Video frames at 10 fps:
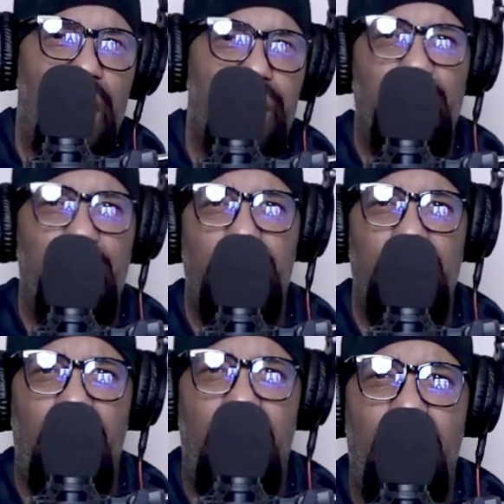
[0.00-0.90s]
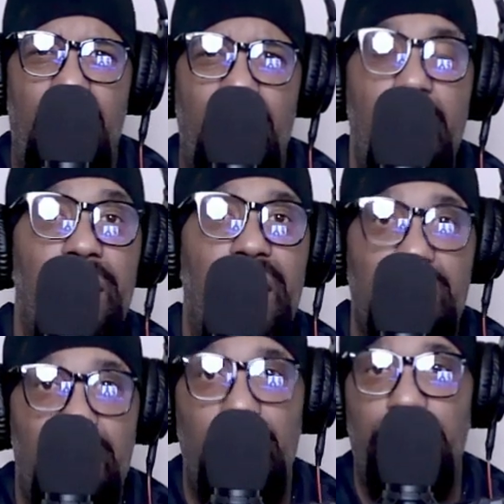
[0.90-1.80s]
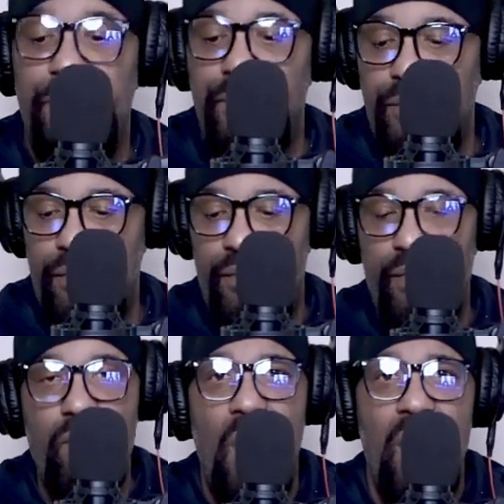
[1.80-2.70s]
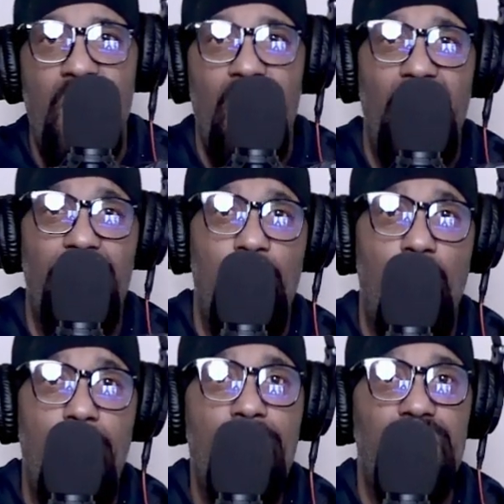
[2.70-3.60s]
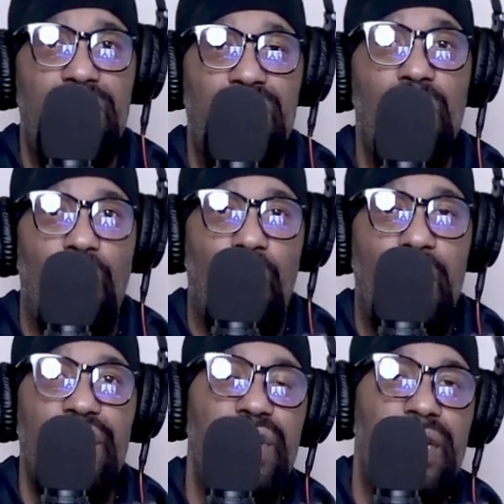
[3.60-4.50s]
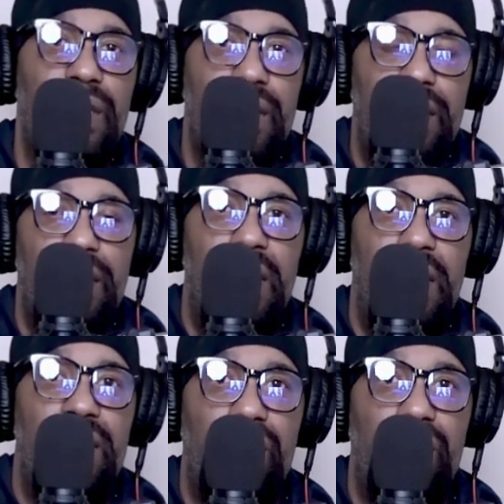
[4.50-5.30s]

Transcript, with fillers: and this and that because look, if a woman was so crushed, so